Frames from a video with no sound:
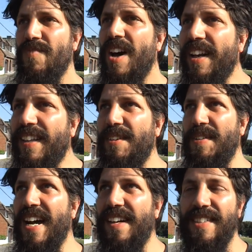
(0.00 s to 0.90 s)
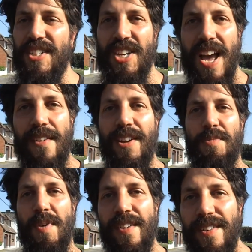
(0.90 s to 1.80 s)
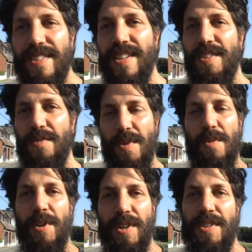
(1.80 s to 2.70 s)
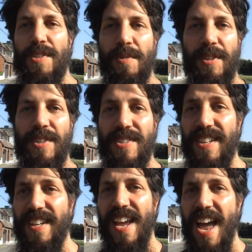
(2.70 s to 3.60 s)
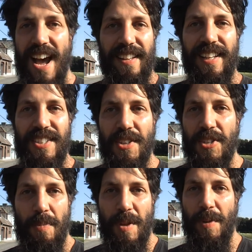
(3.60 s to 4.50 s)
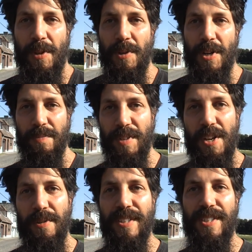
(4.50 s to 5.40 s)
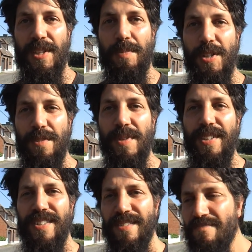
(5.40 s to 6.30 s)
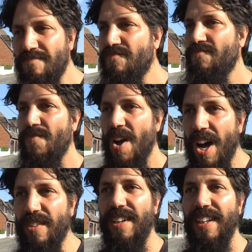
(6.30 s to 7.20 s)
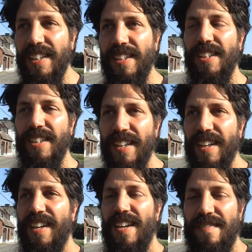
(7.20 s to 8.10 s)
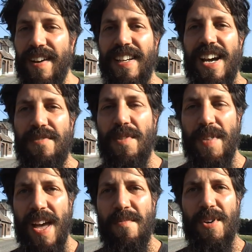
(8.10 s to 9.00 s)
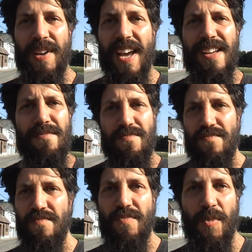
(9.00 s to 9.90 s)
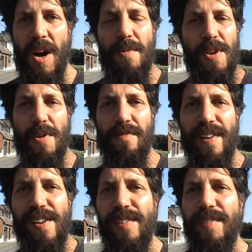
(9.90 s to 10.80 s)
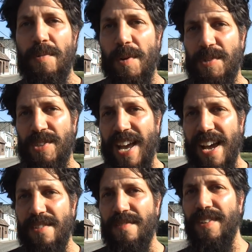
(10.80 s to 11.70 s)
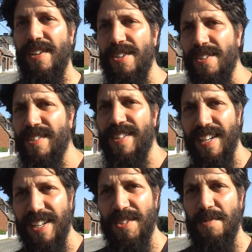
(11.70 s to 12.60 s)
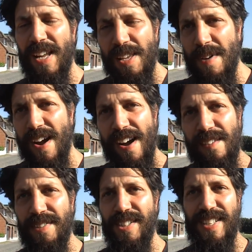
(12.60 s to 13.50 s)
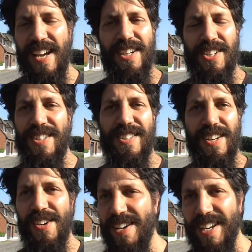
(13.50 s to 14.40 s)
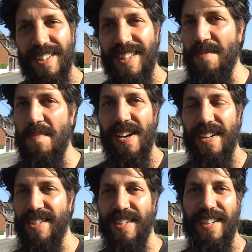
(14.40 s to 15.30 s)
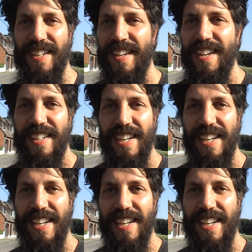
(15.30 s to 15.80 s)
And I think we have to share experiences of what works and what doesn't, and listen to people who come new into the movement and really find out from them, okay, why were you involved? What was scary for you? And think as well about our first actions. You know, I could think back to